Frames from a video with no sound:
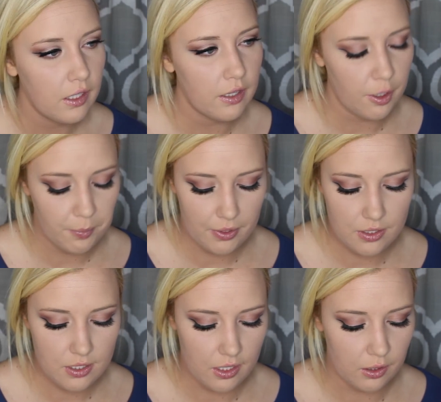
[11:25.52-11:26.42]
Then I'm going
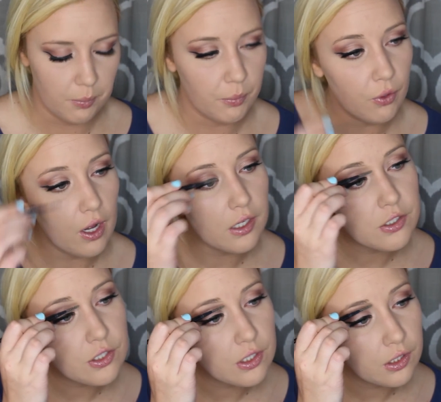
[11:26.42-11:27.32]
to take the
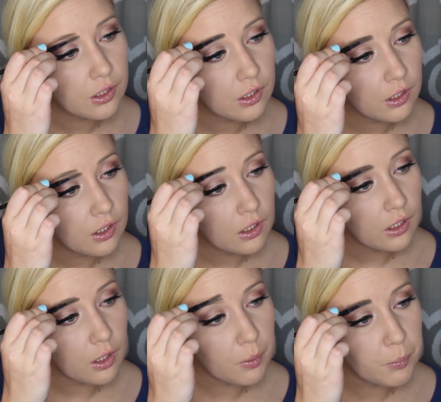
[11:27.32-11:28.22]
brush
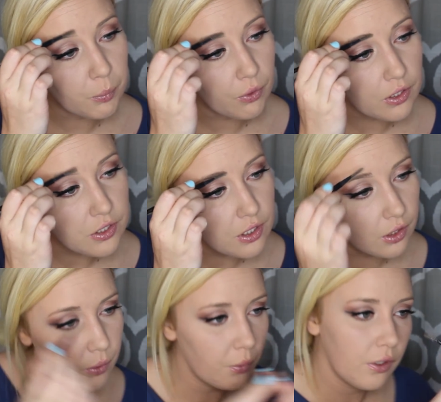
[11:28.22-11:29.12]
and brush the
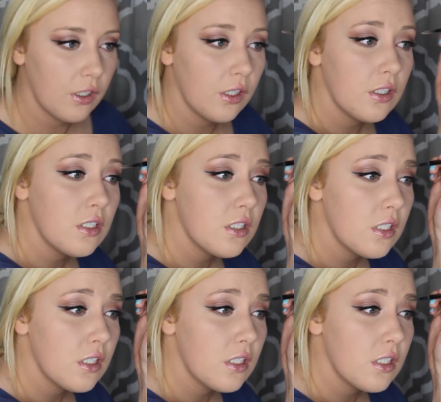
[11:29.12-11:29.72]
corner.